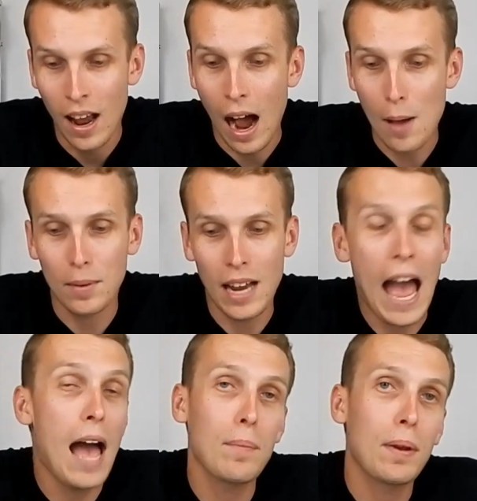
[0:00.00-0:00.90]
I'm
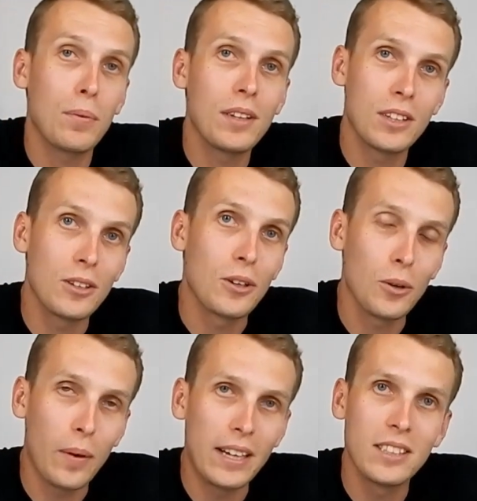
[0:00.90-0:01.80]
happy with the new
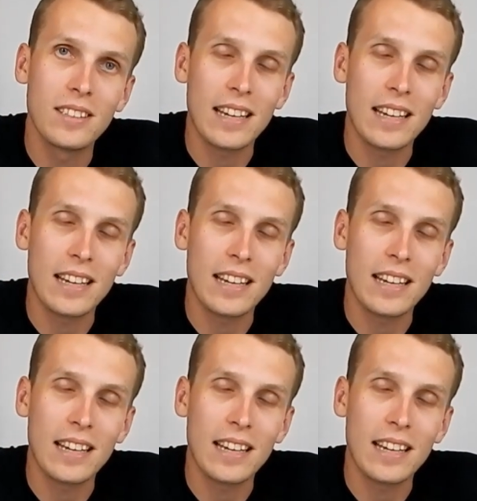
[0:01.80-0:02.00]
wedgelets.